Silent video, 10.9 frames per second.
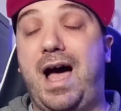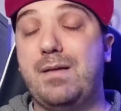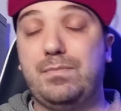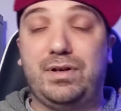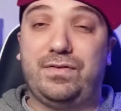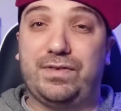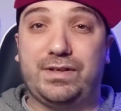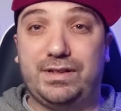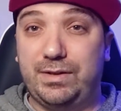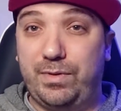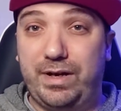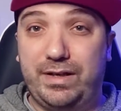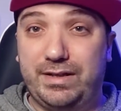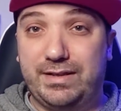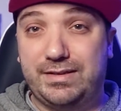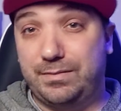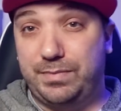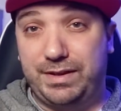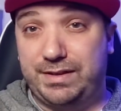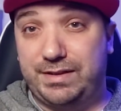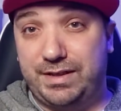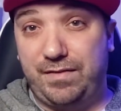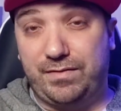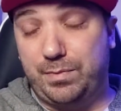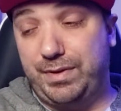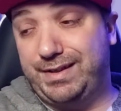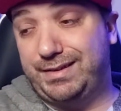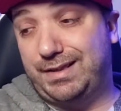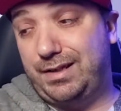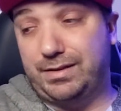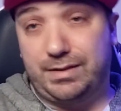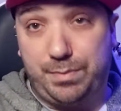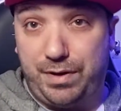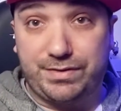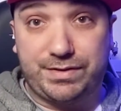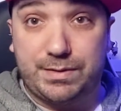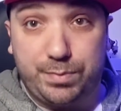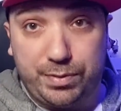I'm perfectly aware that some places you have to place down a deposit to